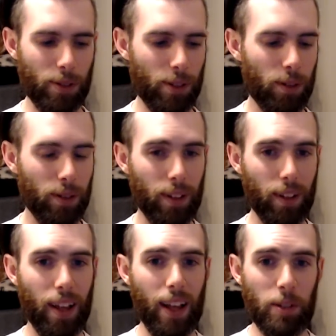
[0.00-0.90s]
So
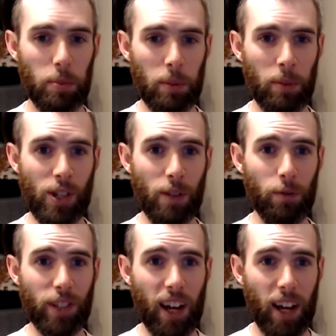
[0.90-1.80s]
that's pretty much it
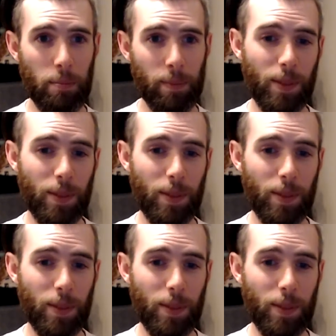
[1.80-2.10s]
for time.